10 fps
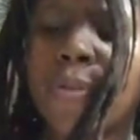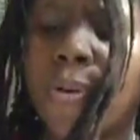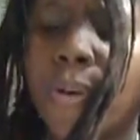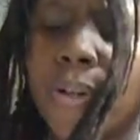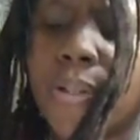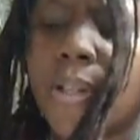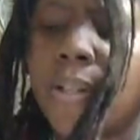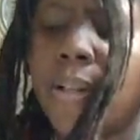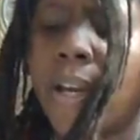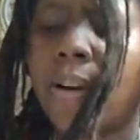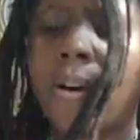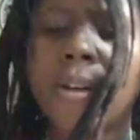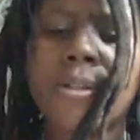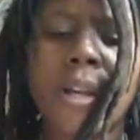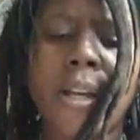of course, not
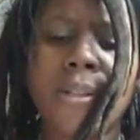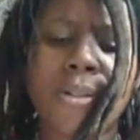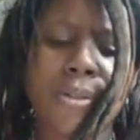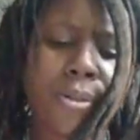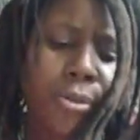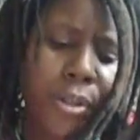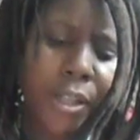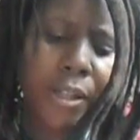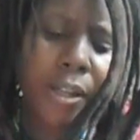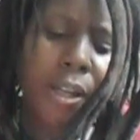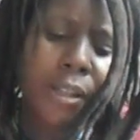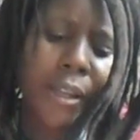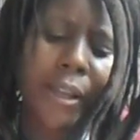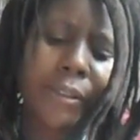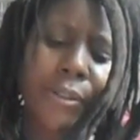all scientists agree
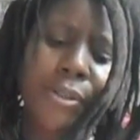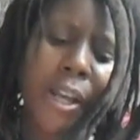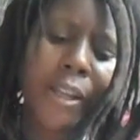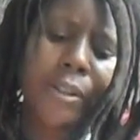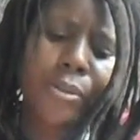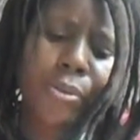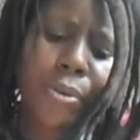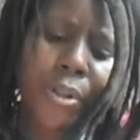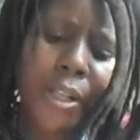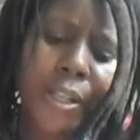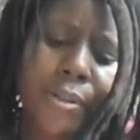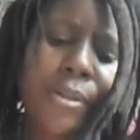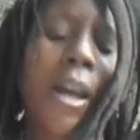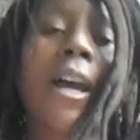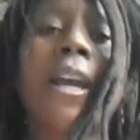that the Santa story is
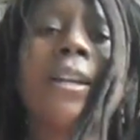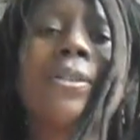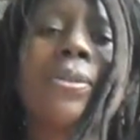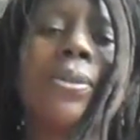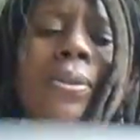tied to